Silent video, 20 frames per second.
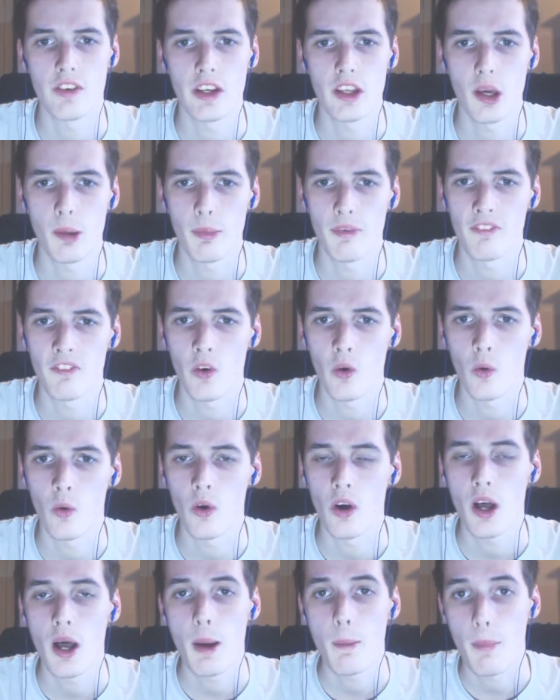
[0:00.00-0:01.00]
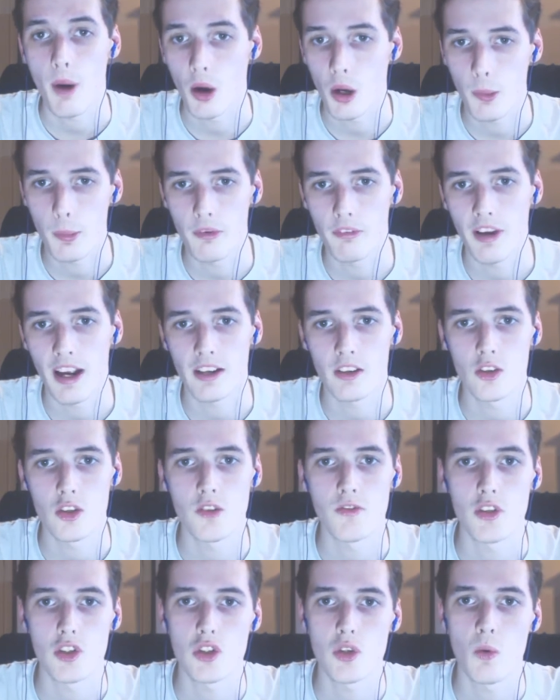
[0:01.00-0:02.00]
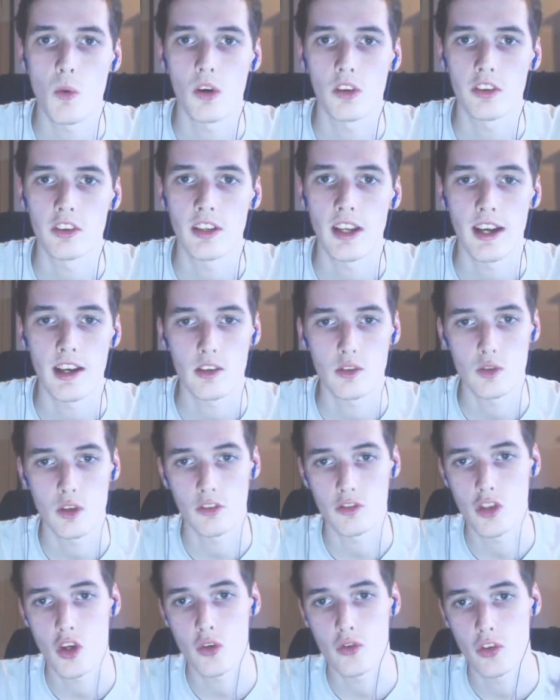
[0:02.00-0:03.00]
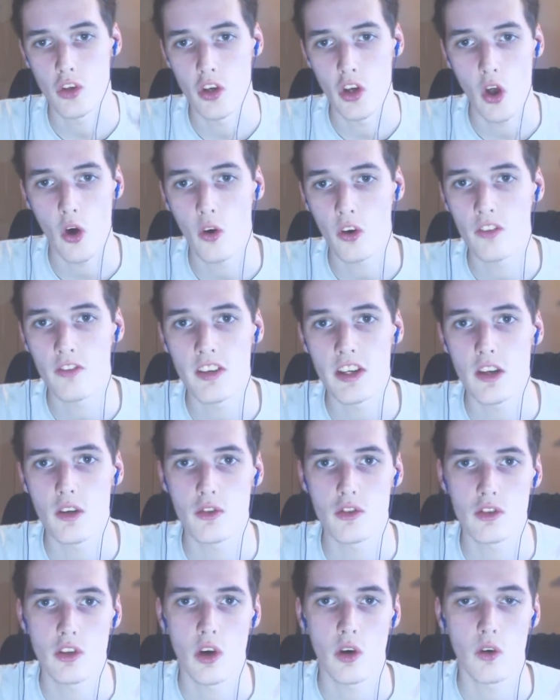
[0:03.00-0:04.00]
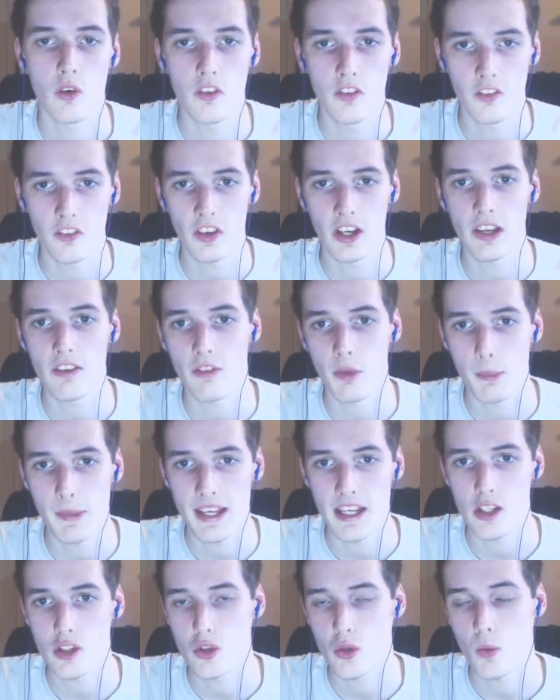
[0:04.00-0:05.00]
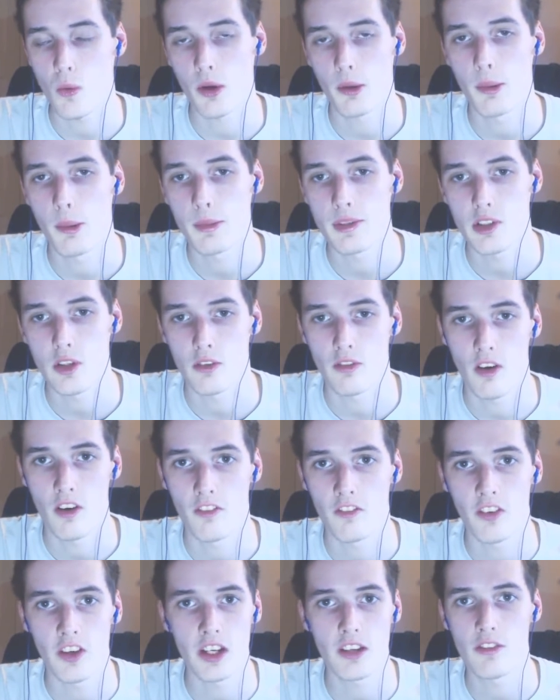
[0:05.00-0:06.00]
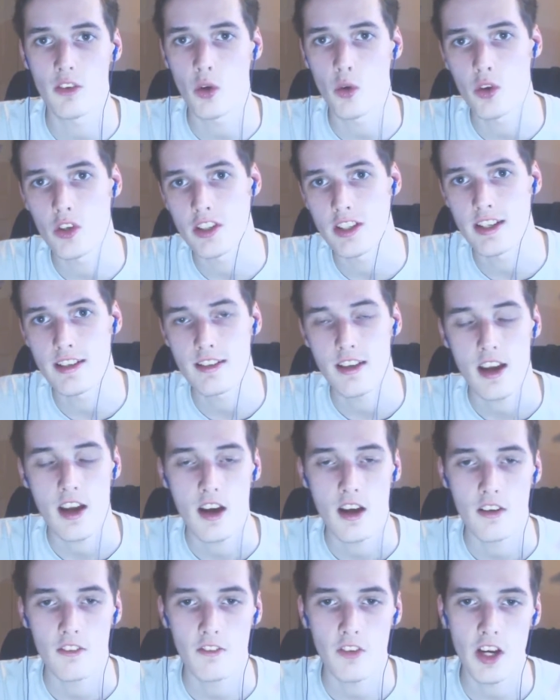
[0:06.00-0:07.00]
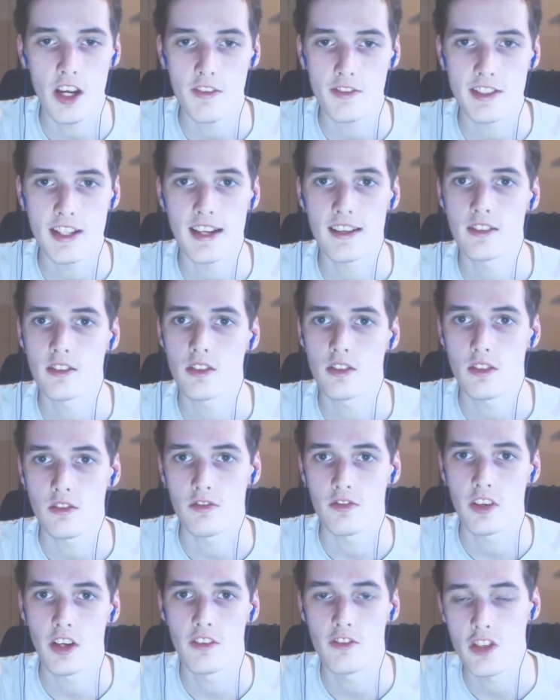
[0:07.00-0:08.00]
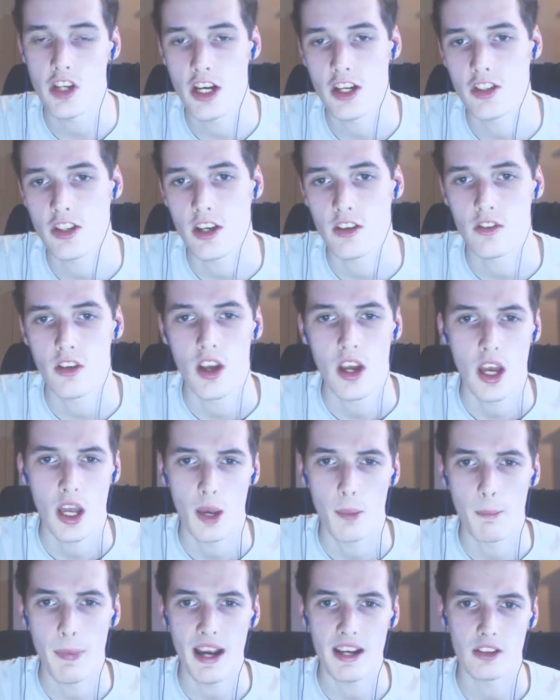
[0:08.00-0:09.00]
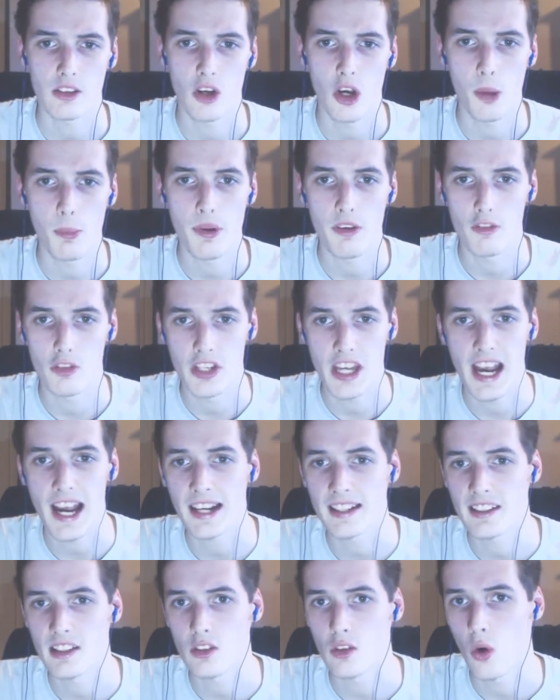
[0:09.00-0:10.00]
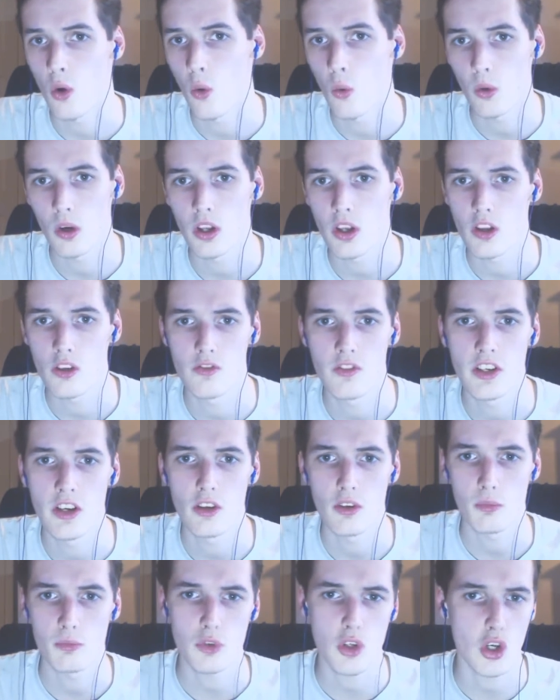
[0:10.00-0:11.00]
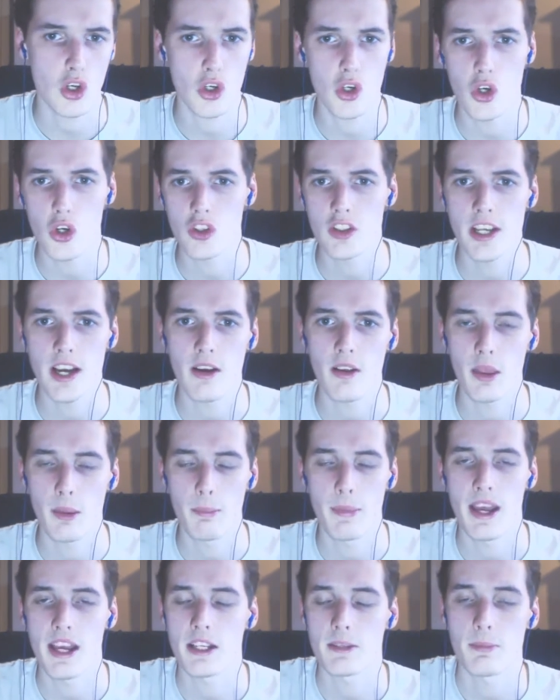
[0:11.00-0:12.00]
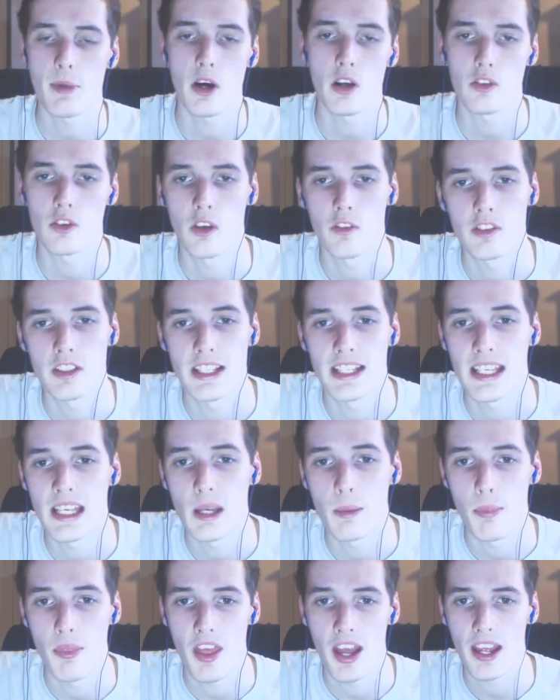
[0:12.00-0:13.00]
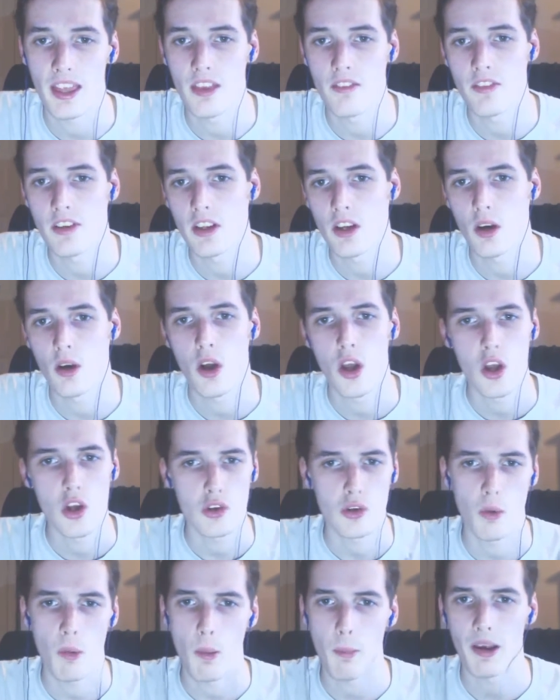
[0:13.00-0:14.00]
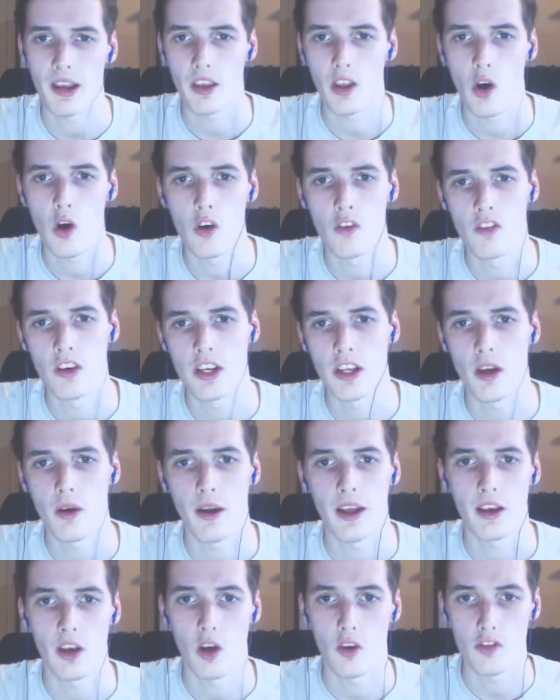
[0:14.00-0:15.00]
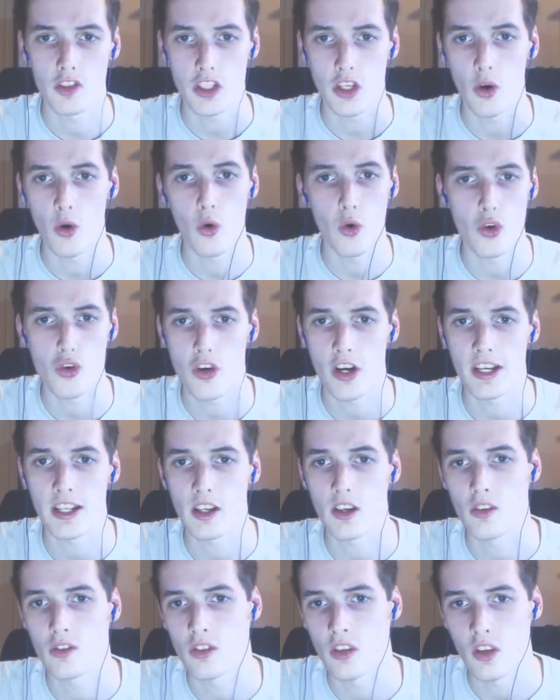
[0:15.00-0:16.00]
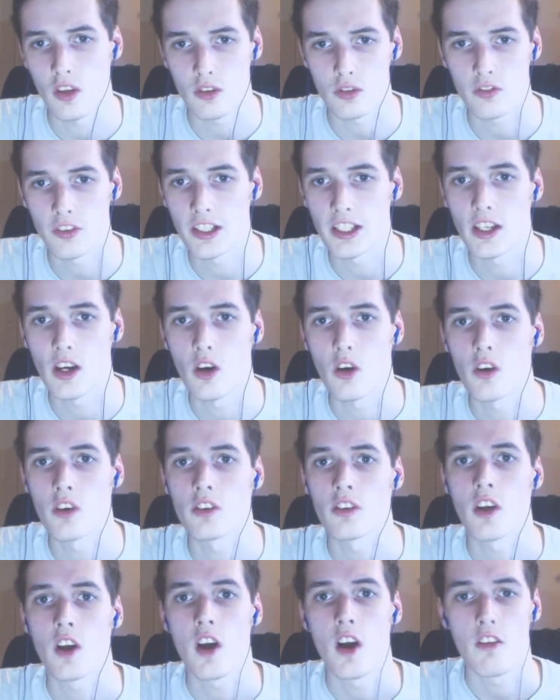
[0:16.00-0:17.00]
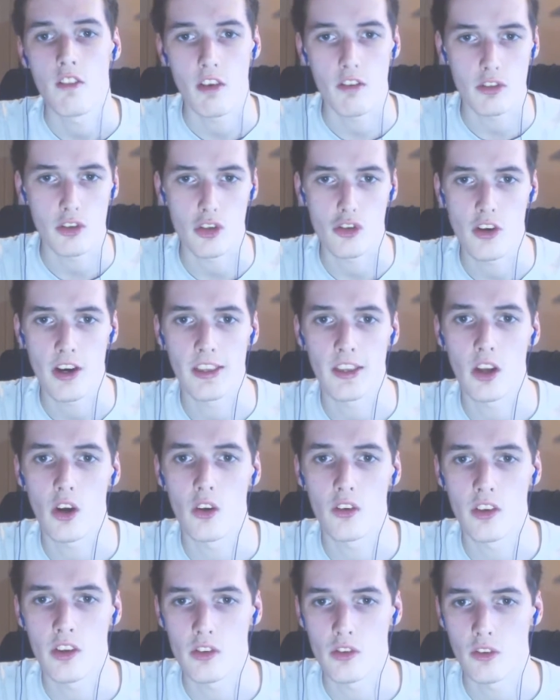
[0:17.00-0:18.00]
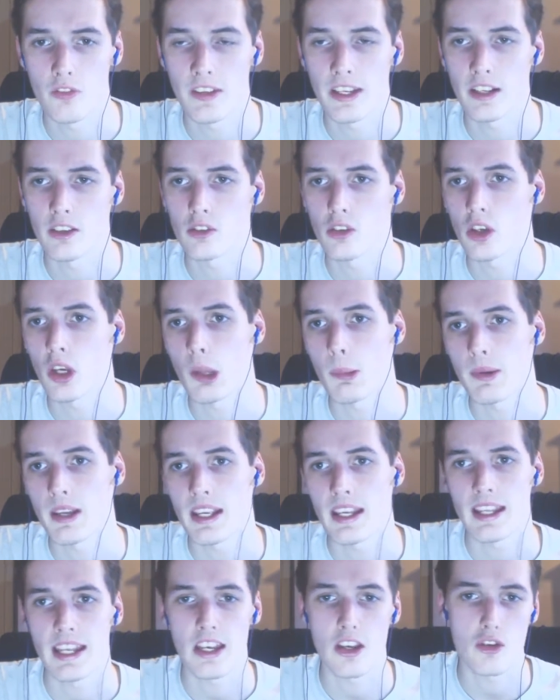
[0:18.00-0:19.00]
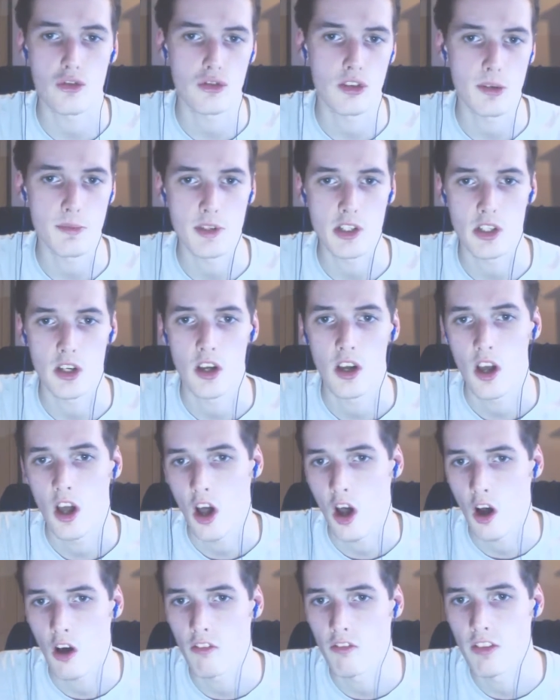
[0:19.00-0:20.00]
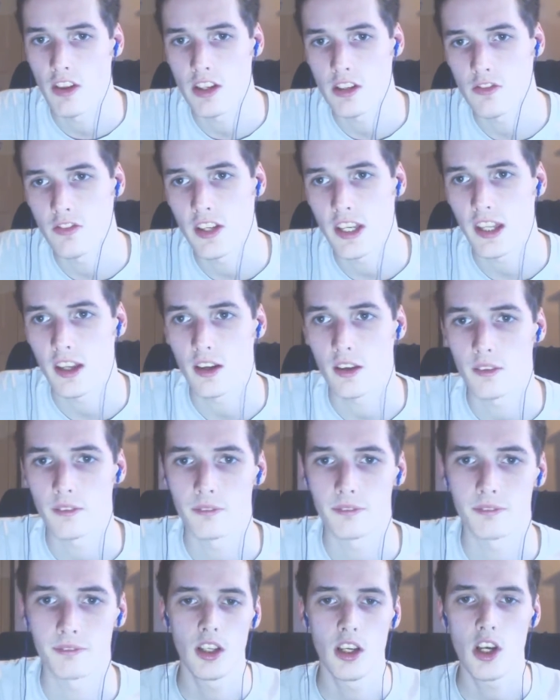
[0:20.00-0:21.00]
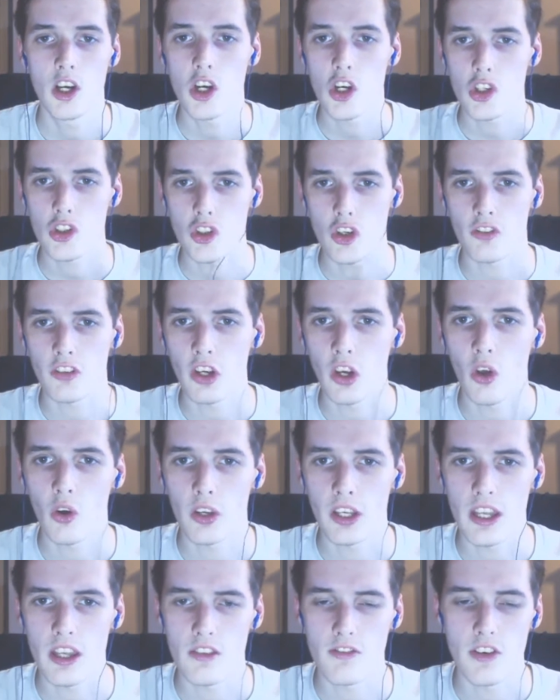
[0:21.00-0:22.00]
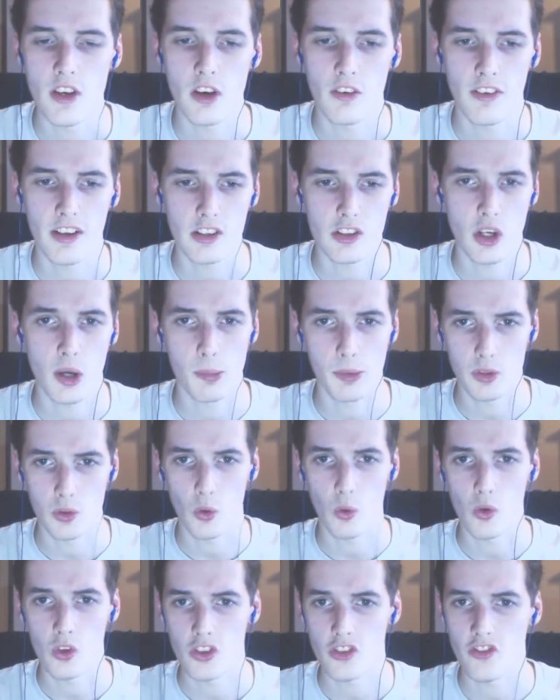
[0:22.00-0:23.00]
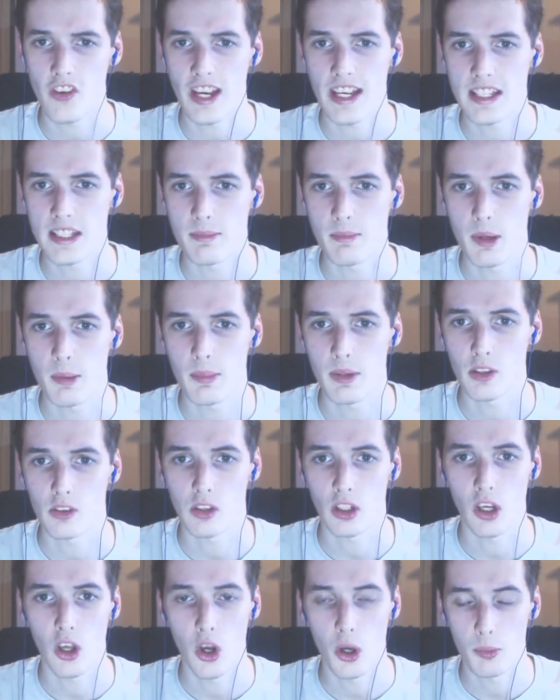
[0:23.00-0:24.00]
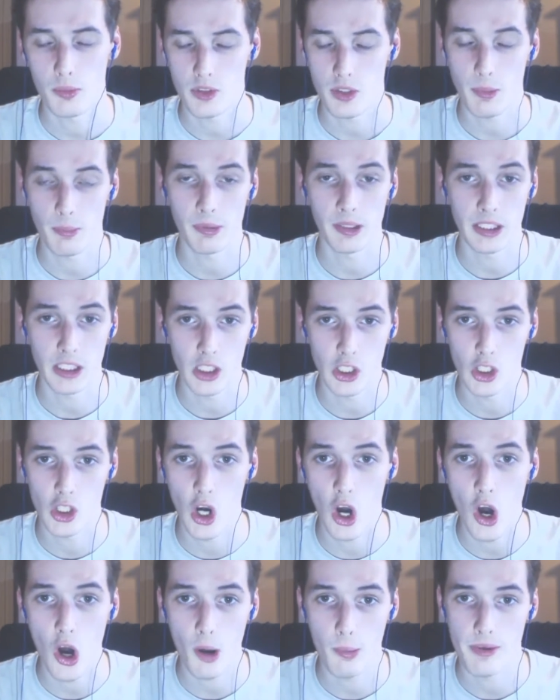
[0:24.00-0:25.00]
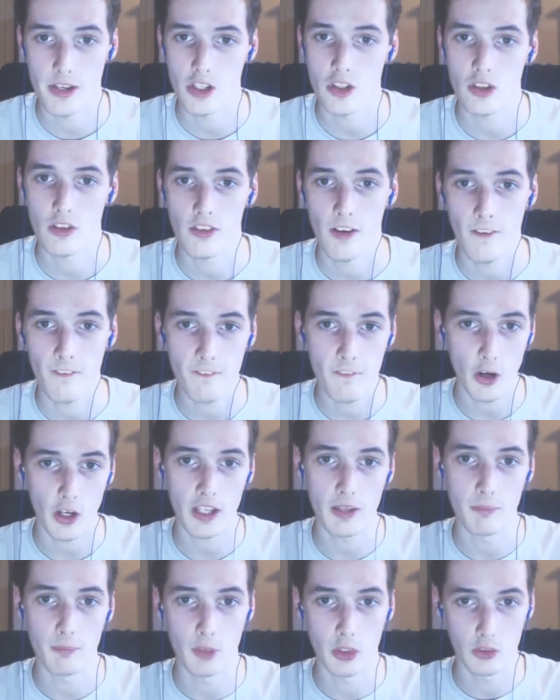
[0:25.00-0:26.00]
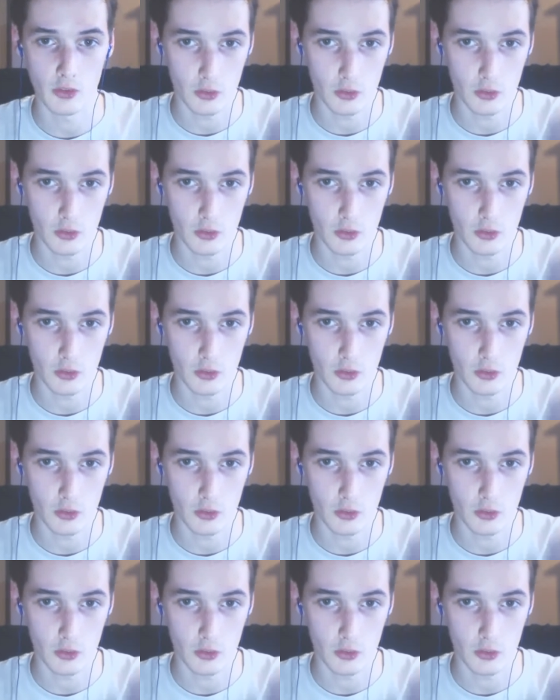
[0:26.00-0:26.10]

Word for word: video before but I'm going to be reacting to the squad today so I've chosen 9 videos in total, 3 from each squad member so I've got 3 of Goisyy's, 3 of Stanzas and 3 of JHLs and I'm basically going to be reacting to all of those videos, I'm just going to cut out the best parts and obviously keep that in the video so I won't play the whole video and obviously all credit goes to those 3 guys for obviously creating the content so the links are going to be in the description of this video. Sorry for the lighting in this video, I've actually got my torch facing me because the lighting was complete garbage, so I've got a fucking